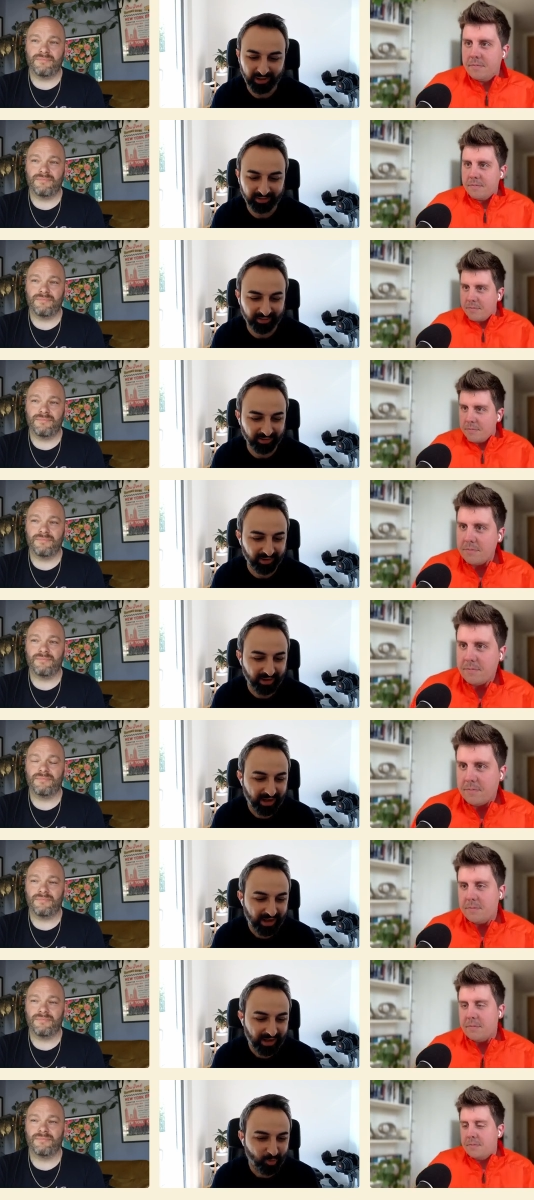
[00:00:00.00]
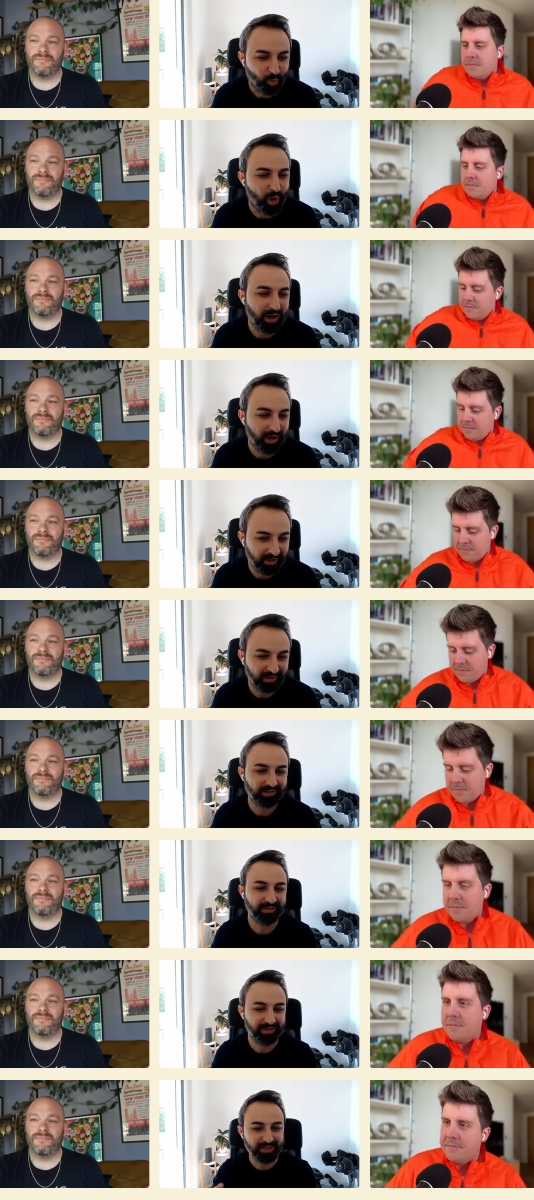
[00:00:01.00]
Speaker 1: And uh,
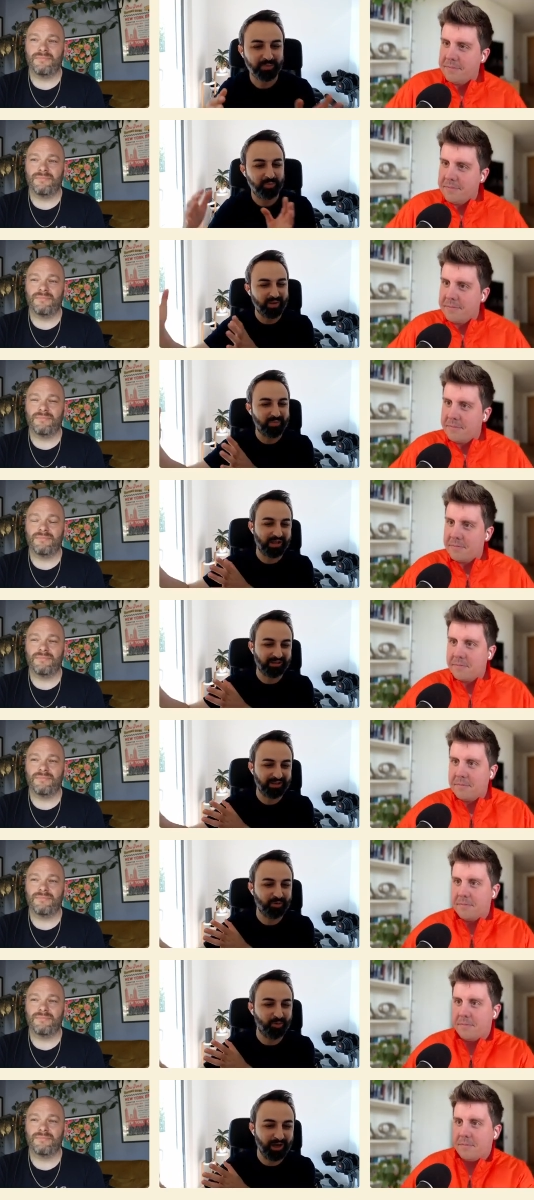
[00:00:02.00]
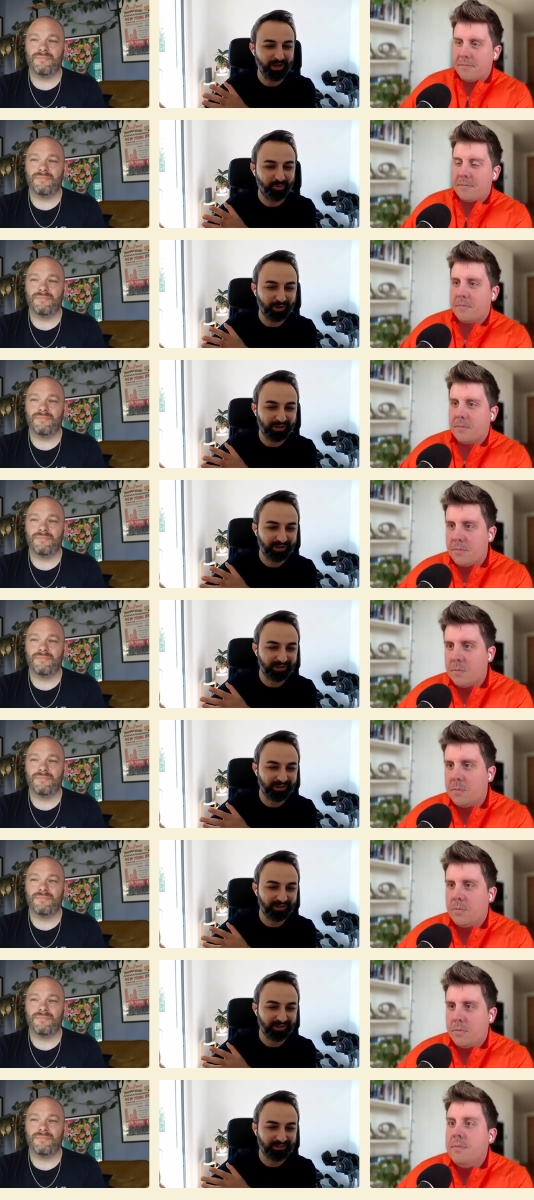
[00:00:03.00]
while implementing, while
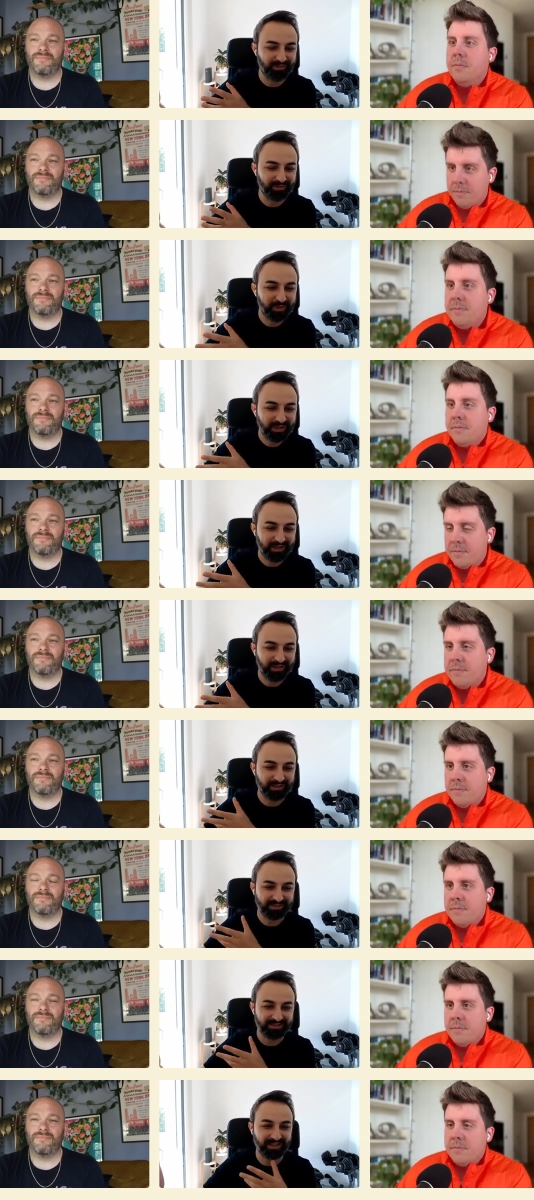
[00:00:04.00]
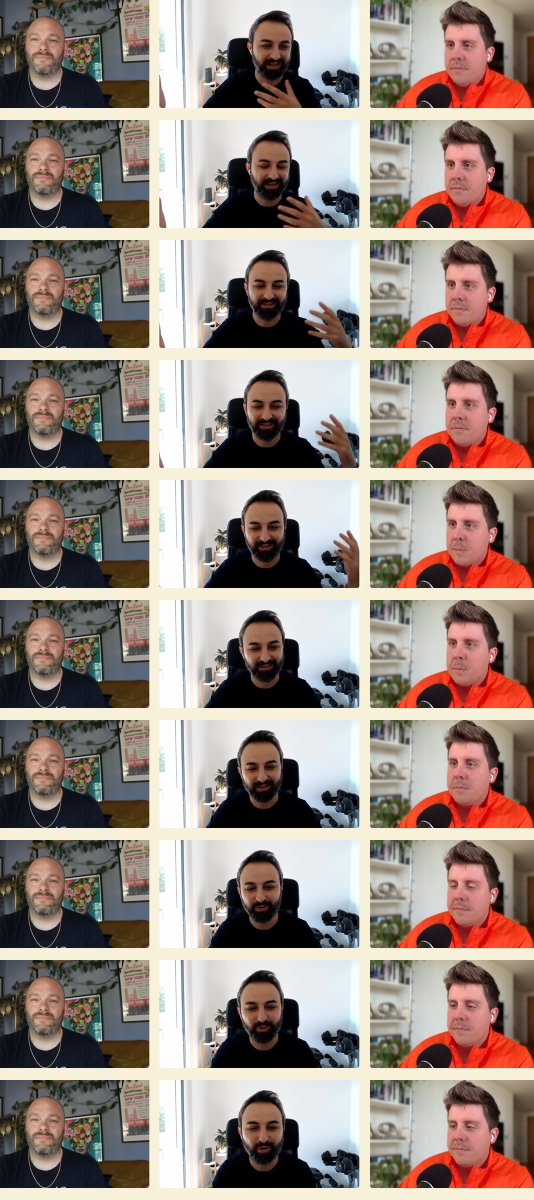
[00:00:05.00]
working on, on Relai at the side and, and,
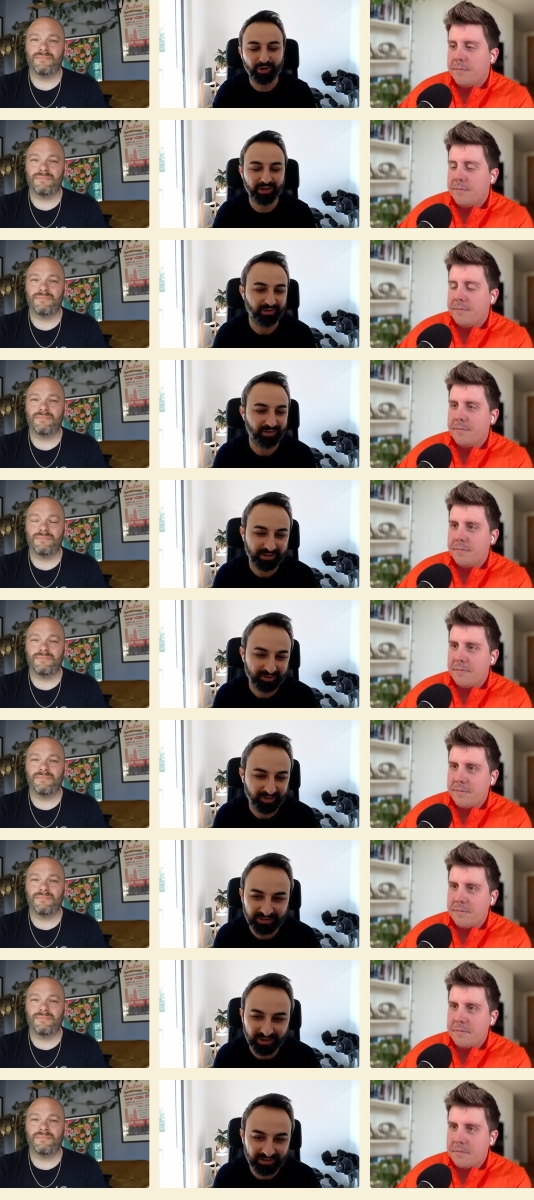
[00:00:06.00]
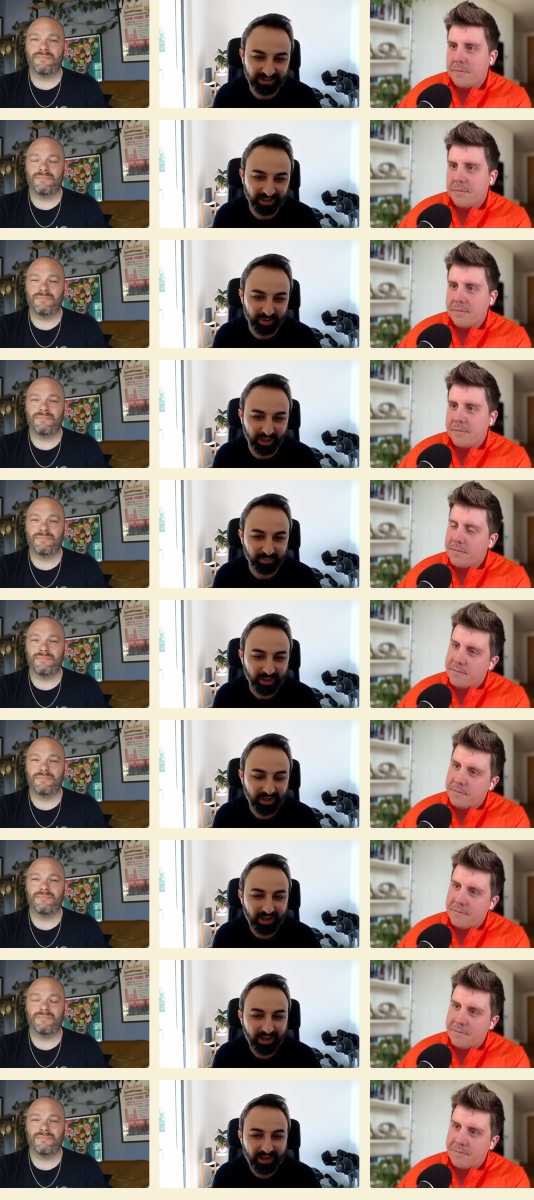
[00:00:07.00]
and learning all these things at the same time,
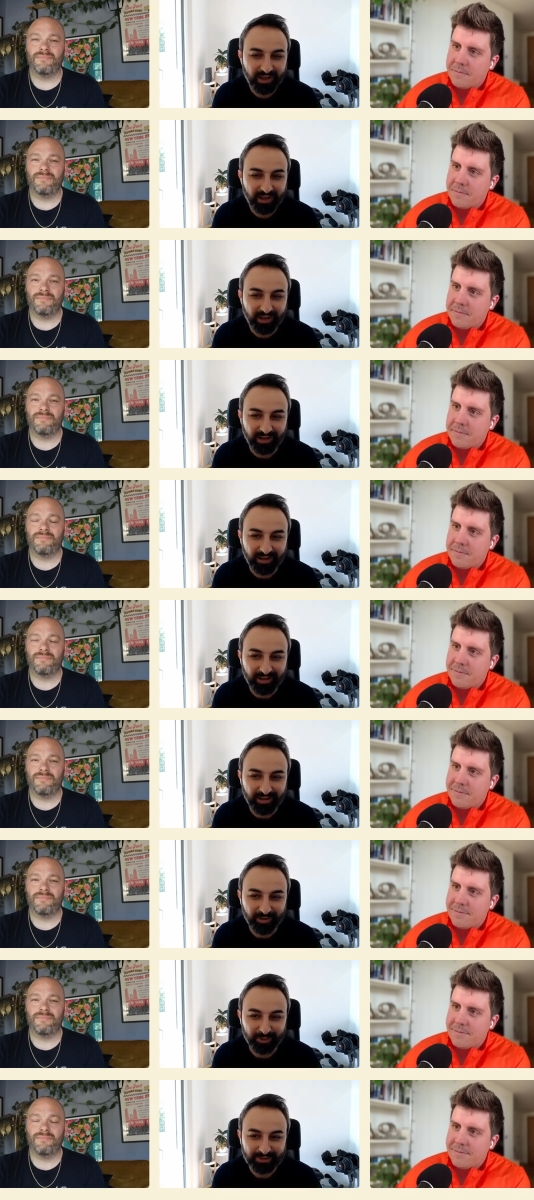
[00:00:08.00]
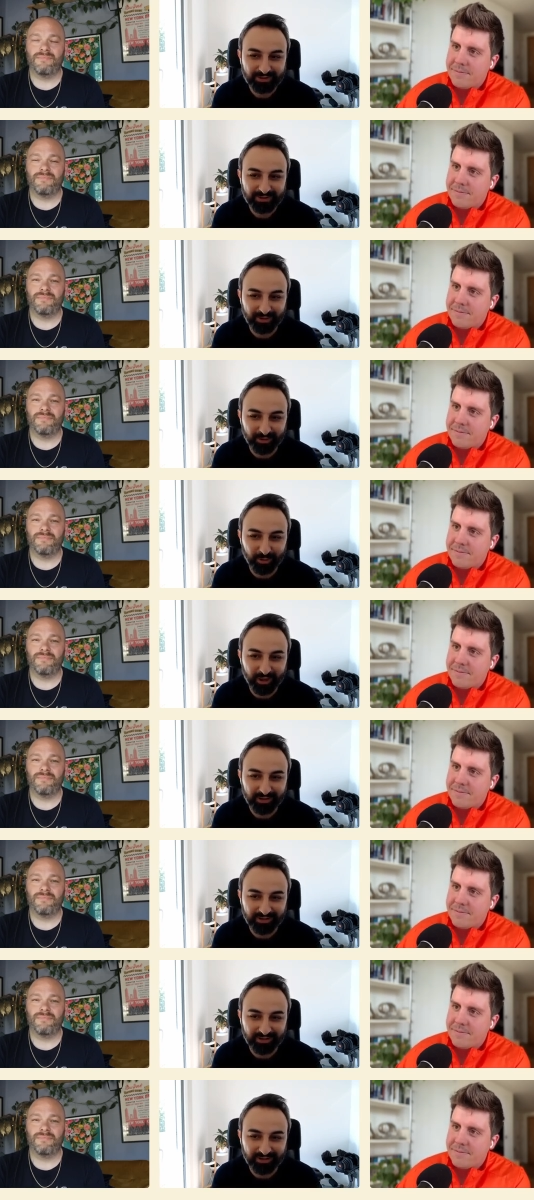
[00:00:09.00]
uh, was quite